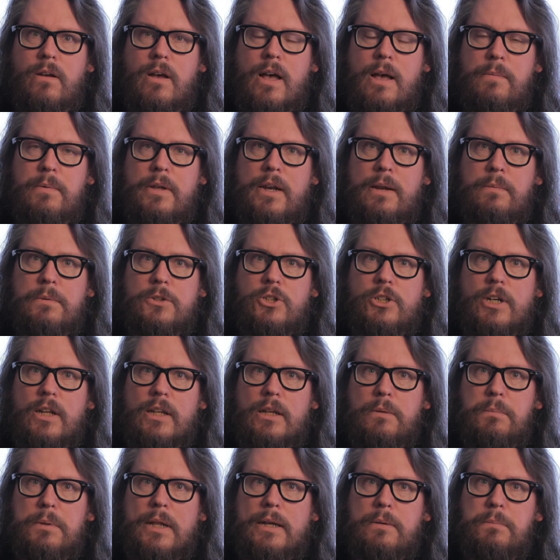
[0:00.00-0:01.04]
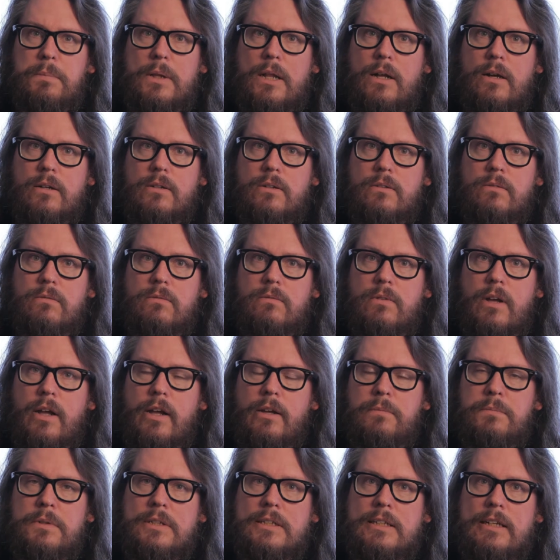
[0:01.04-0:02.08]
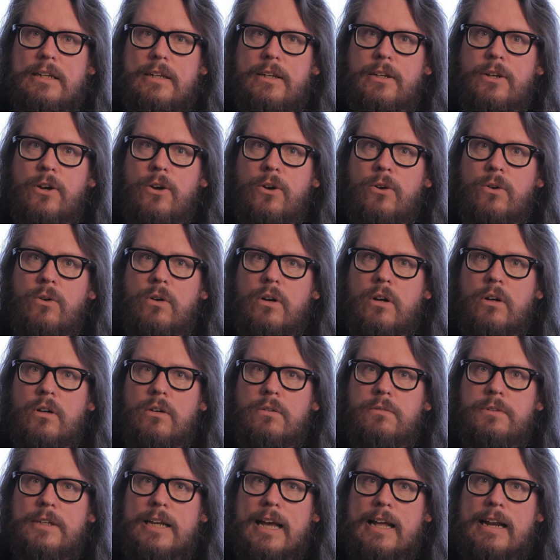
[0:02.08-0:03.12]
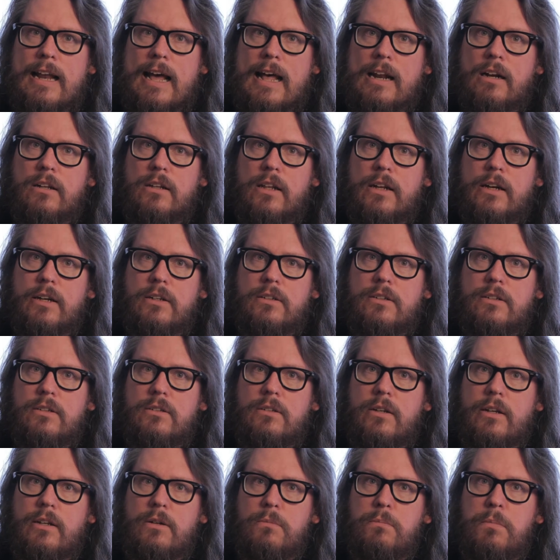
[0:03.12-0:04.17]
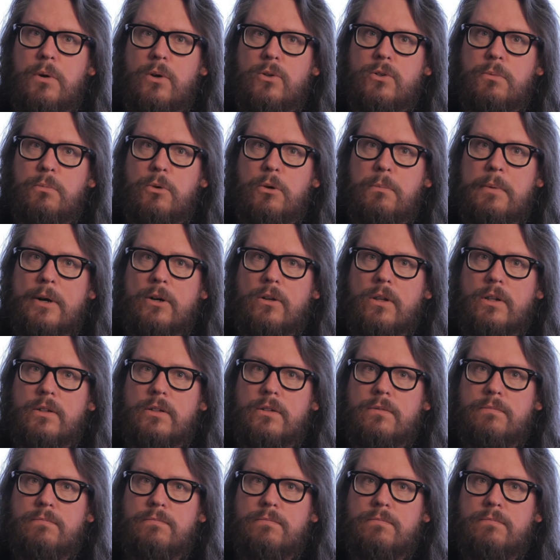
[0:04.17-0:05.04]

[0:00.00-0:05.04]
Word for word: Hi, my name is Shelly Blake Plock. I'm CEO of Yet Analytics in Baltimore, Maryland.